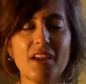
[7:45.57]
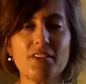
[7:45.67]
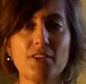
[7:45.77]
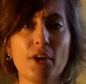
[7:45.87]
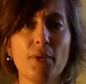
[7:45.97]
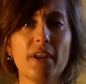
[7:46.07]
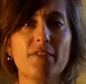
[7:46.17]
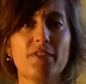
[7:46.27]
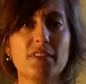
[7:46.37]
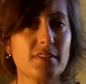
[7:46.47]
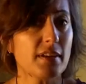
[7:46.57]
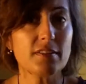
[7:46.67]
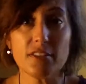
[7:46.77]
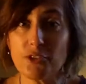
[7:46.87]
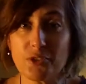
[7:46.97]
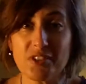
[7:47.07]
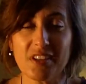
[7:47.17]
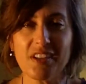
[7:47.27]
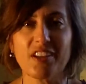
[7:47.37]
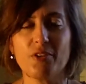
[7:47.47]
So if this sounds
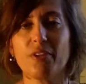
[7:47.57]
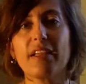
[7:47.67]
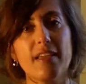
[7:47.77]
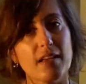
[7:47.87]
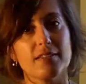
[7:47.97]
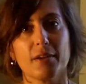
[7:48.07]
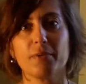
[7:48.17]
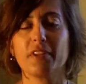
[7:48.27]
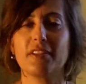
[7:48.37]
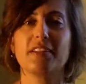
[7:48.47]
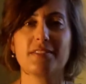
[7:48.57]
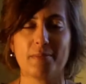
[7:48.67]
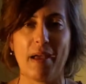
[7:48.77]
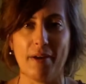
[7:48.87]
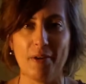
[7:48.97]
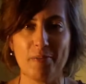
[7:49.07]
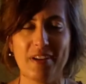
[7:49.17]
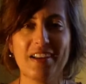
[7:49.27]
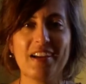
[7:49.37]
interesting and you're like, yes, I really need some help.